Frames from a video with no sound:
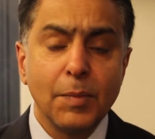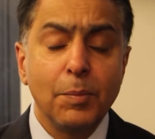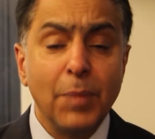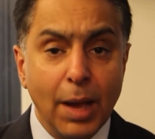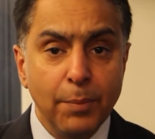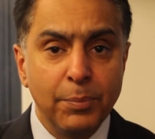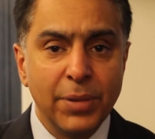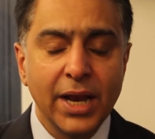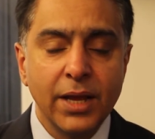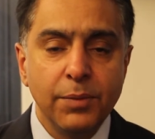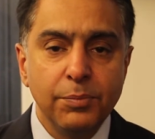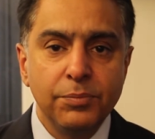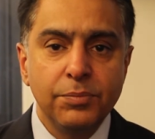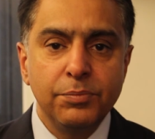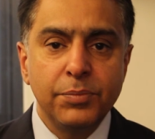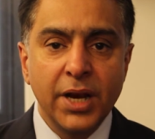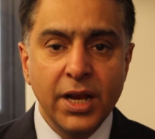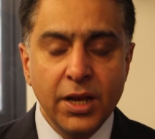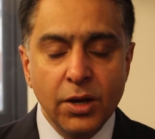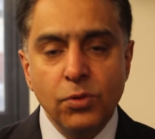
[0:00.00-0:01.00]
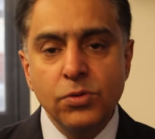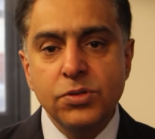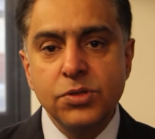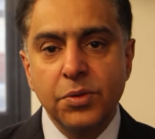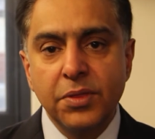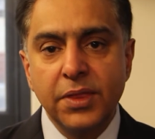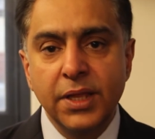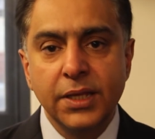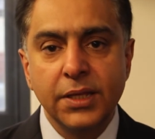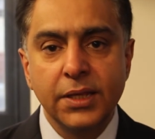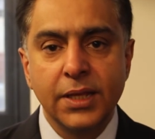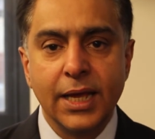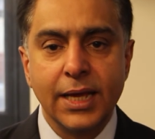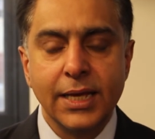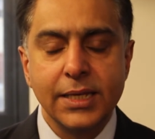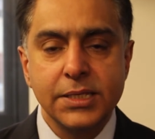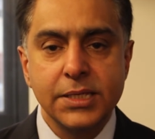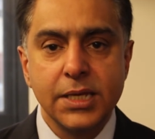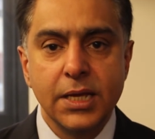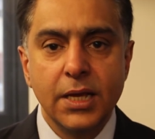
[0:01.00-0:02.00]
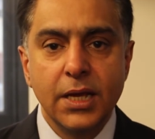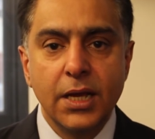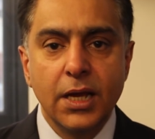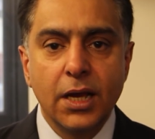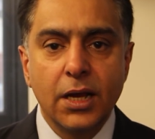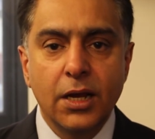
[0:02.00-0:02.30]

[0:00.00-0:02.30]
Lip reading: But I also think that